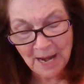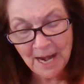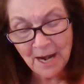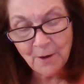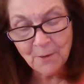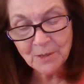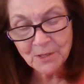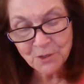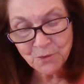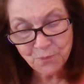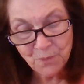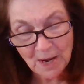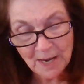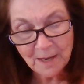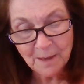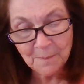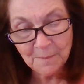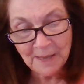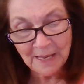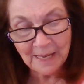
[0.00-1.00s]
parents'
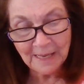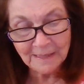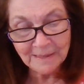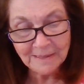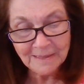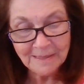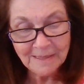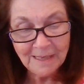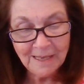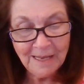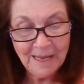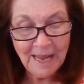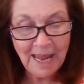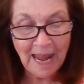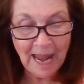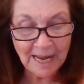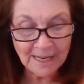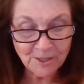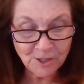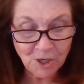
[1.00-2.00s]
recommends
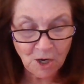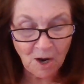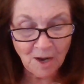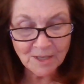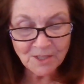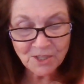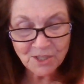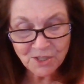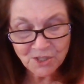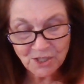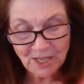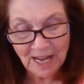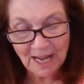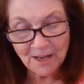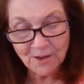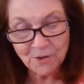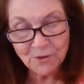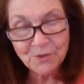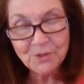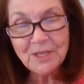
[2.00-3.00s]
and God's
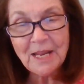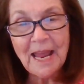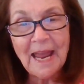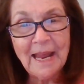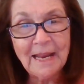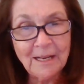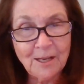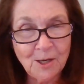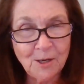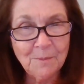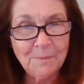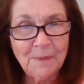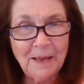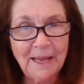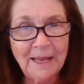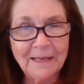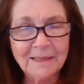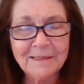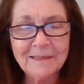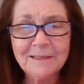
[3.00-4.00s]
standards and
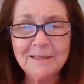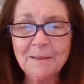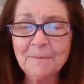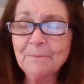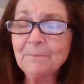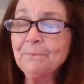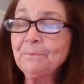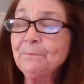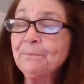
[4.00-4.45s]
commands.